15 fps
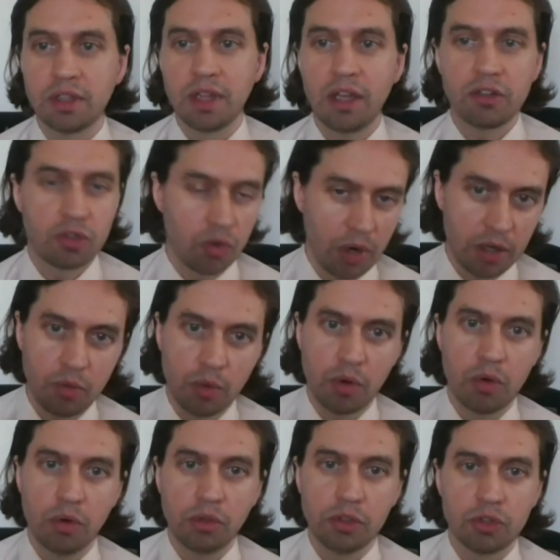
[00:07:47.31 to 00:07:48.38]
and that trend
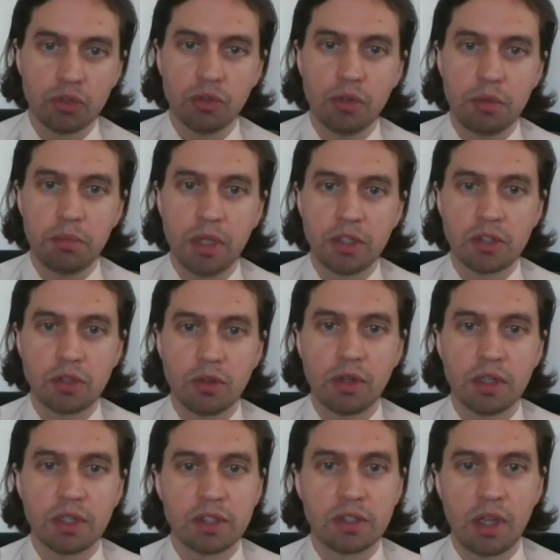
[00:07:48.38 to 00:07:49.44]
will hold true in
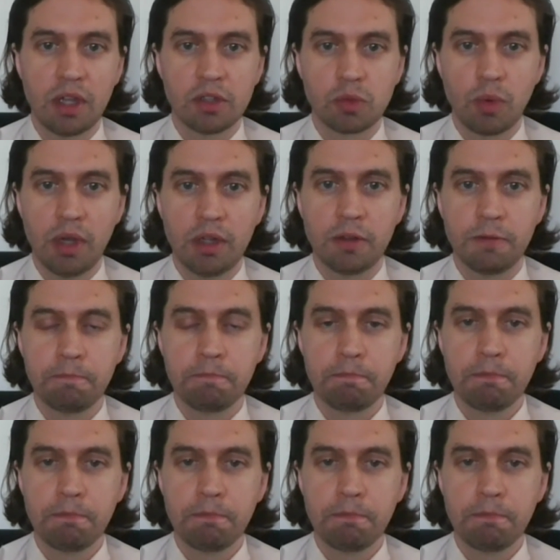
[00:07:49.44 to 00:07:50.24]
Minnesota as well.